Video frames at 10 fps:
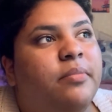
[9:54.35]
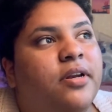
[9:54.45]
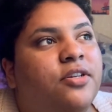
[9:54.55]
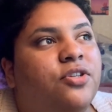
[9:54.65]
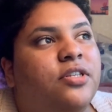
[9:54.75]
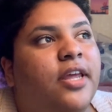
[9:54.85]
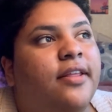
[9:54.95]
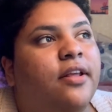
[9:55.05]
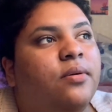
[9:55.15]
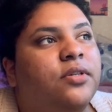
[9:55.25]
but it's just like
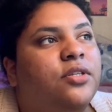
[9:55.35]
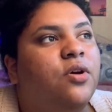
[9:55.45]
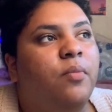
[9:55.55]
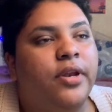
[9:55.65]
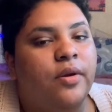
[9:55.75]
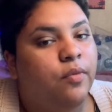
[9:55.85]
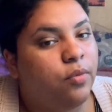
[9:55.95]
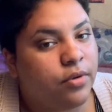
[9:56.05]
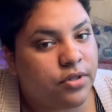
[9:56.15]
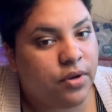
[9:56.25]
there was so many
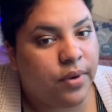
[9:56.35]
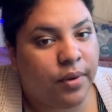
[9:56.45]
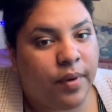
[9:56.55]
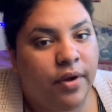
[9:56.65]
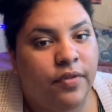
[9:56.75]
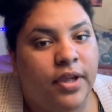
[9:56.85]
rumors going around.